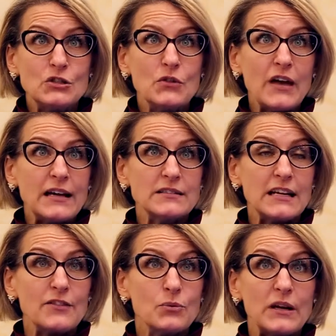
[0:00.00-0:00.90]

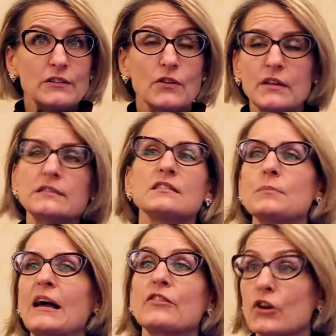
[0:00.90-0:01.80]
2003, so this is
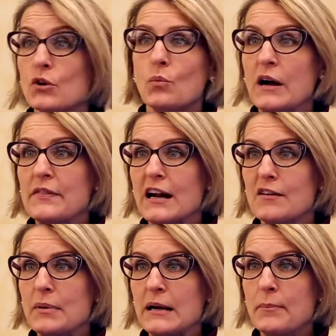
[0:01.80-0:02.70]
my third one that
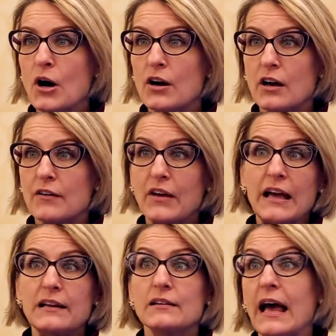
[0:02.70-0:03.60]
I've been a part of,
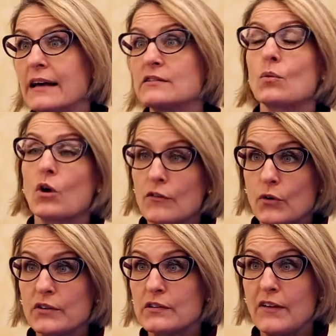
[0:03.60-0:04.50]
and as the
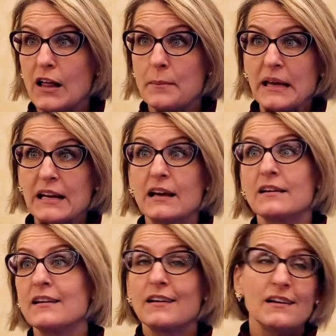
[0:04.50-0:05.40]
workforce development
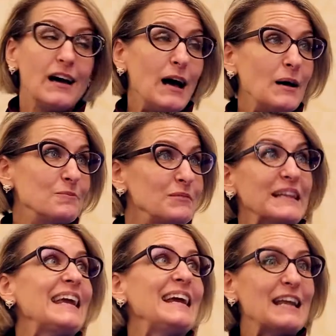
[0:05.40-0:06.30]

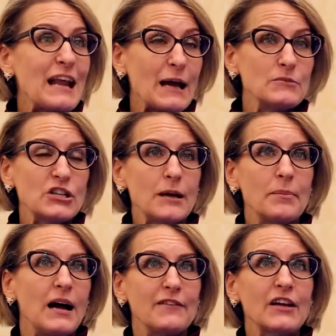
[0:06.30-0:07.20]
lead at AMCHIP,
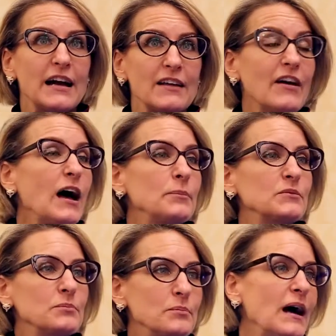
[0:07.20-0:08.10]
I've kind of
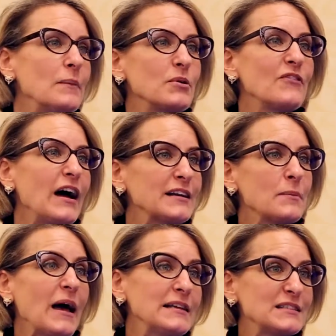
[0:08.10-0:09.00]
helped provide
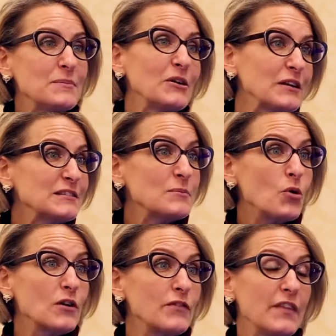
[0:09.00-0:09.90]
capacity building
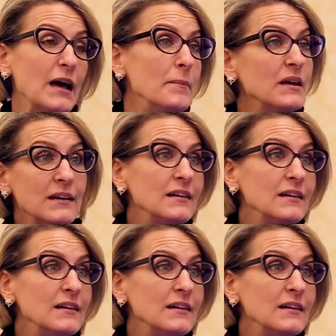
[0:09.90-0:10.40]
support for them